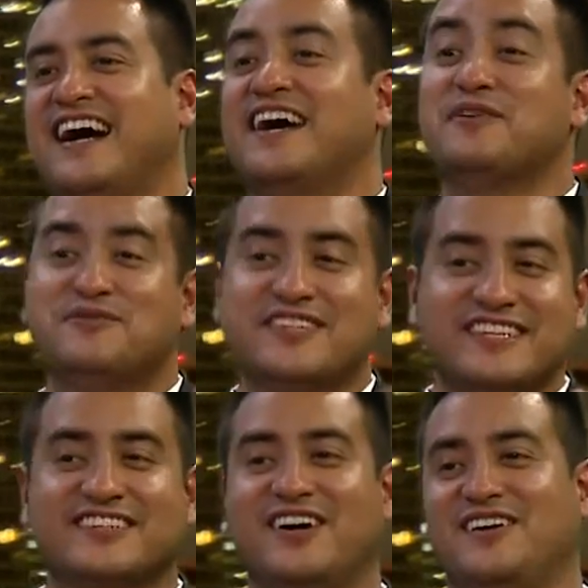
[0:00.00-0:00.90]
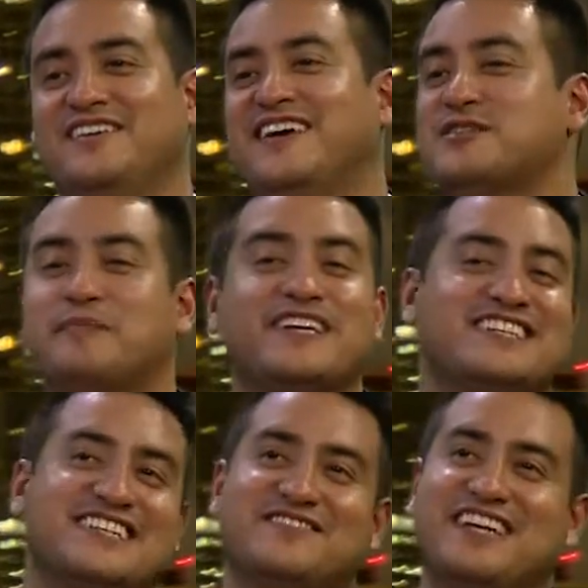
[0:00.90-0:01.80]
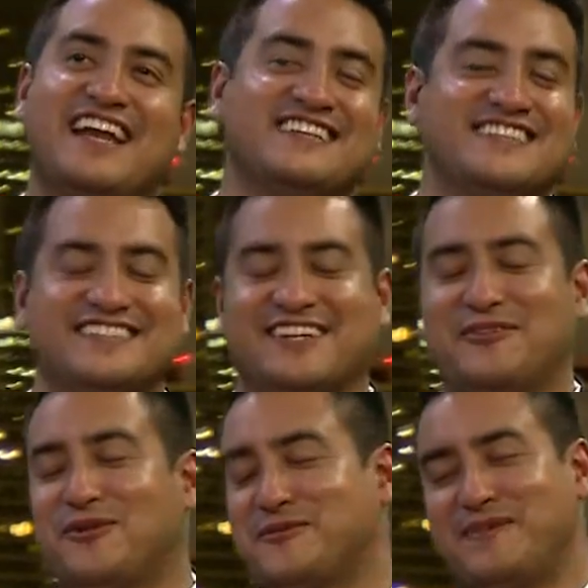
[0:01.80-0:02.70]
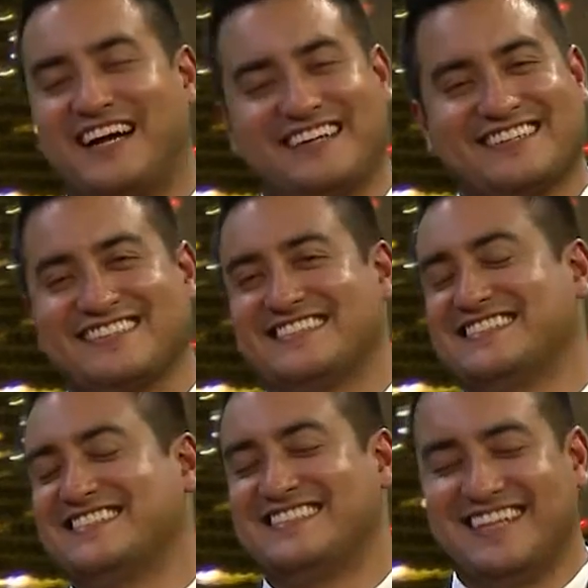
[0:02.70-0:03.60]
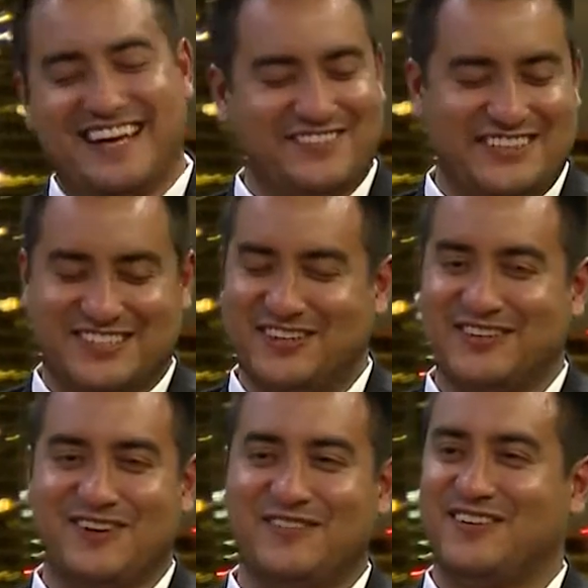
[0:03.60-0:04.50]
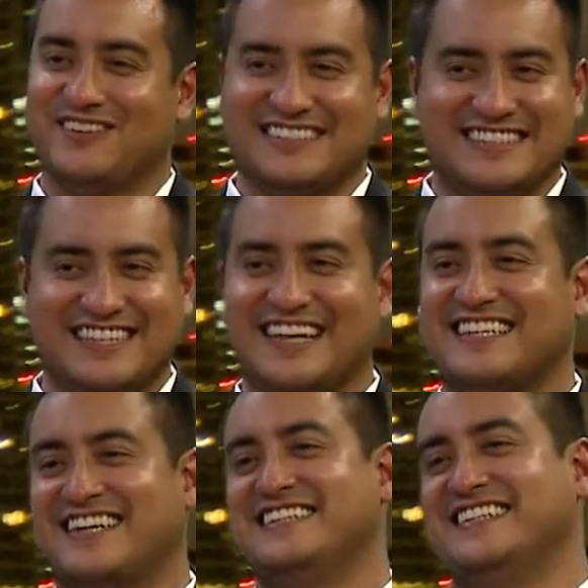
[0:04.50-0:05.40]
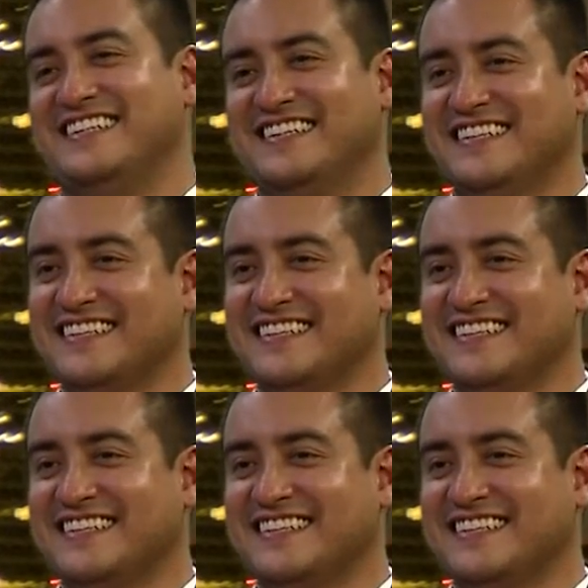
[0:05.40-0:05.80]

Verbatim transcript: I don't think so, especially if Dallas needs a quarterback because damn it, Tony Romo is not cutting it.